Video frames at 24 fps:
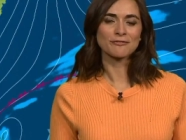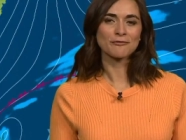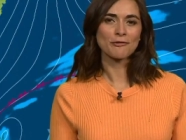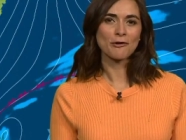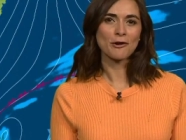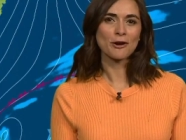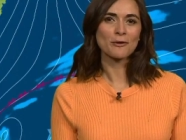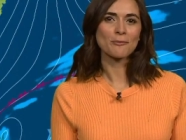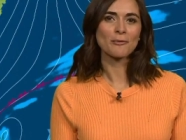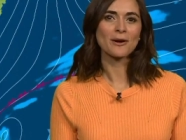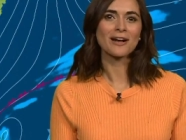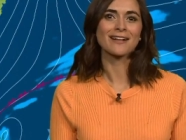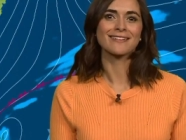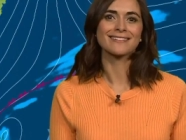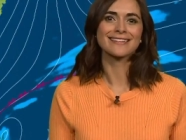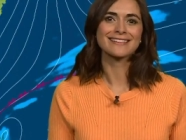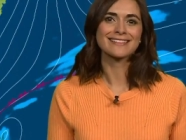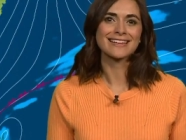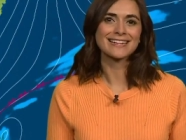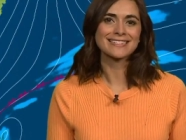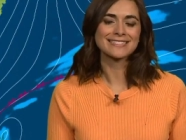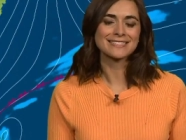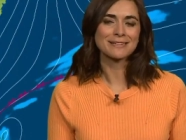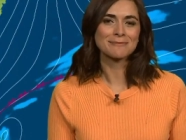very well in
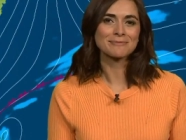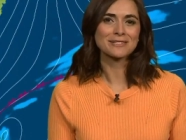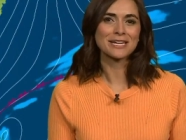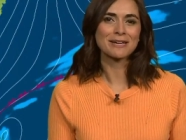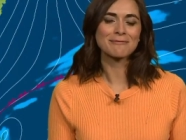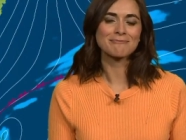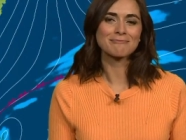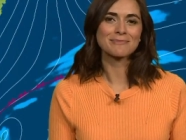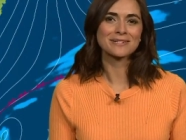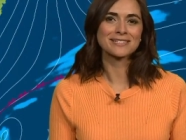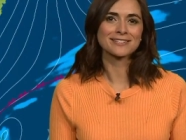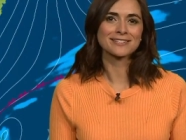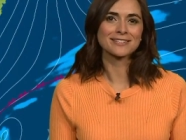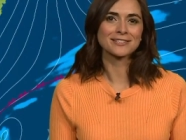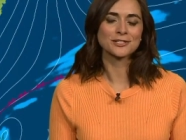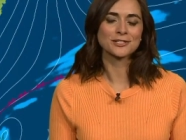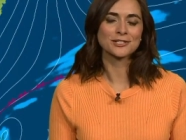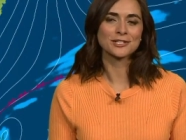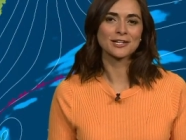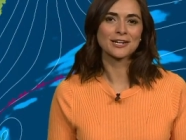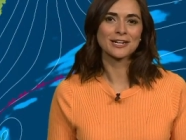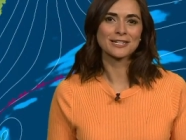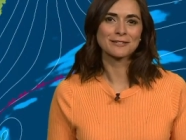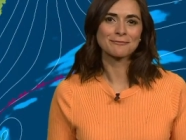that September
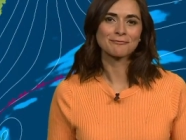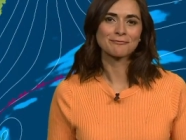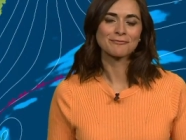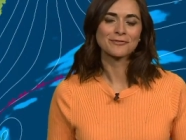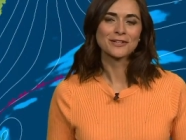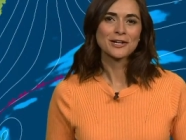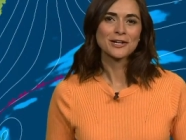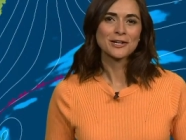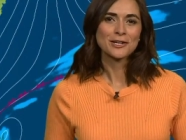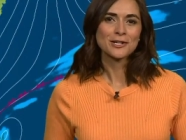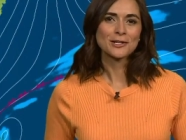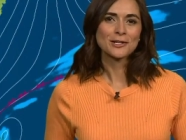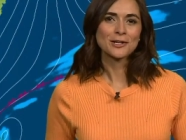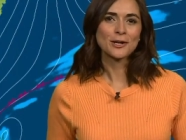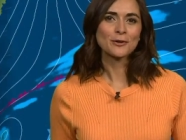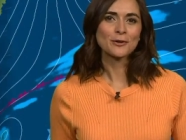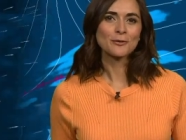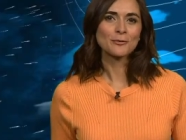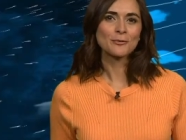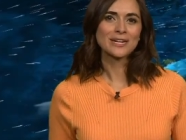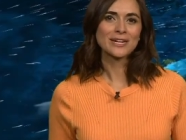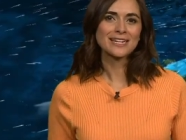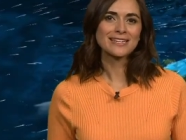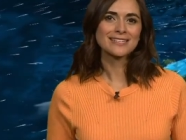sunshine.
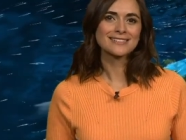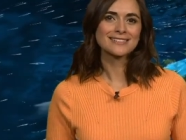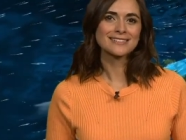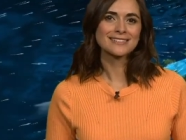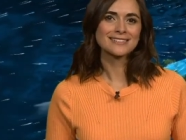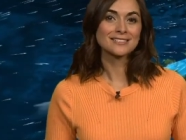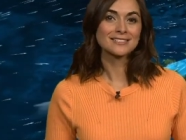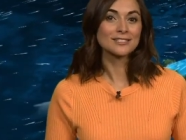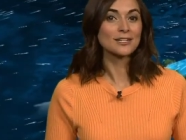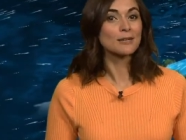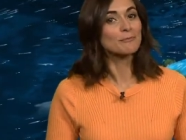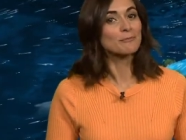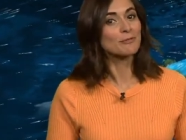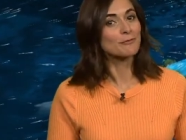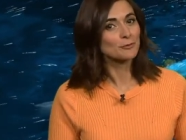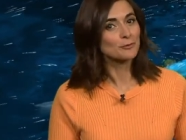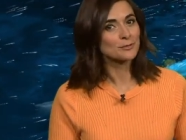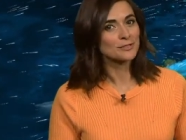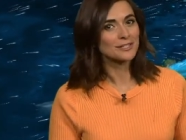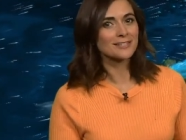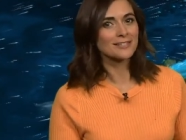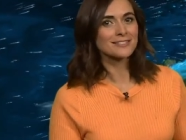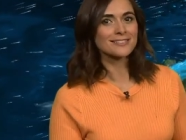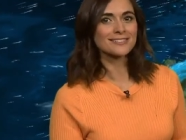Low, weak sunshine before
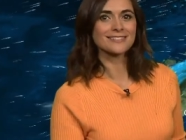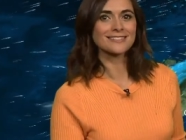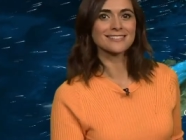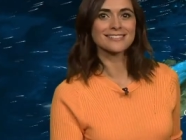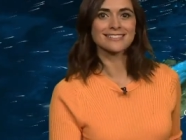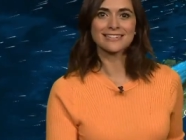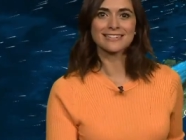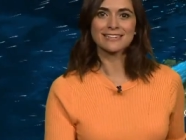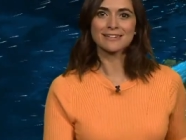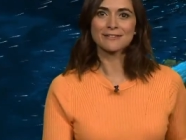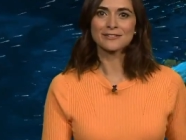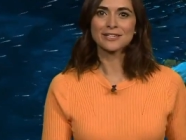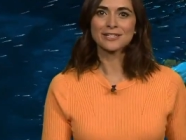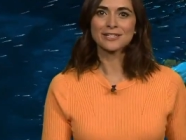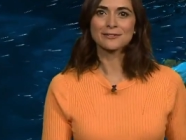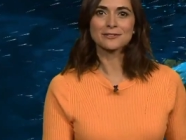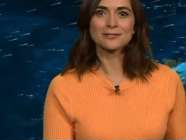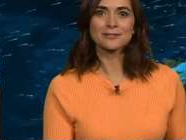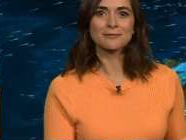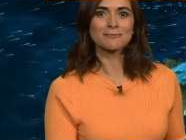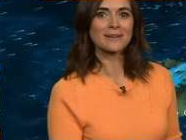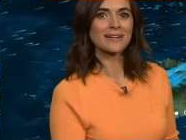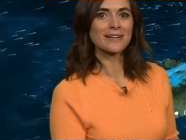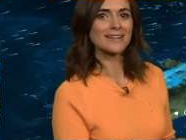dusk this evening,
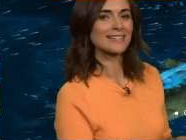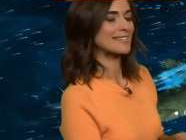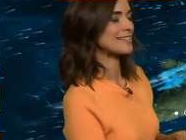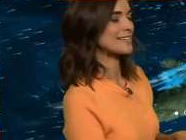not a bad